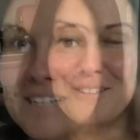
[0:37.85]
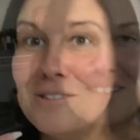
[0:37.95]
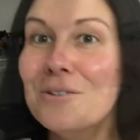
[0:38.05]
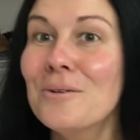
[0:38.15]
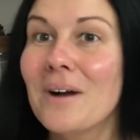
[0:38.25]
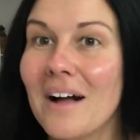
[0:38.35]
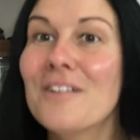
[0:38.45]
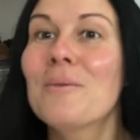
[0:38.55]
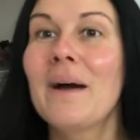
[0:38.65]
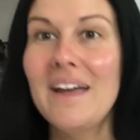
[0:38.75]
I do
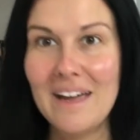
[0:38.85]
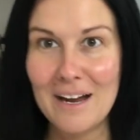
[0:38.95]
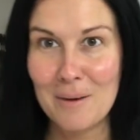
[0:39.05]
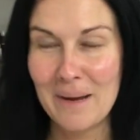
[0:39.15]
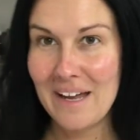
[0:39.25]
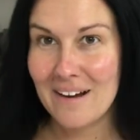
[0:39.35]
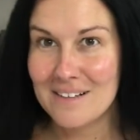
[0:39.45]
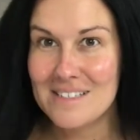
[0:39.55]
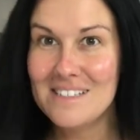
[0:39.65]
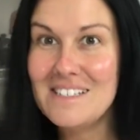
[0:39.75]
color my hair. My hair
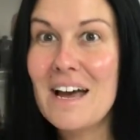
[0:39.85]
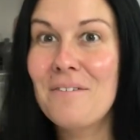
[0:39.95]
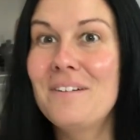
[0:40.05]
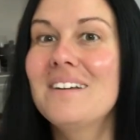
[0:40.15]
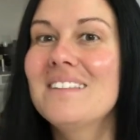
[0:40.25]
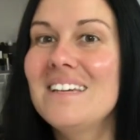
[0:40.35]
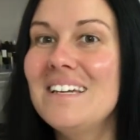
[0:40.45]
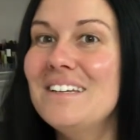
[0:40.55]
is definitely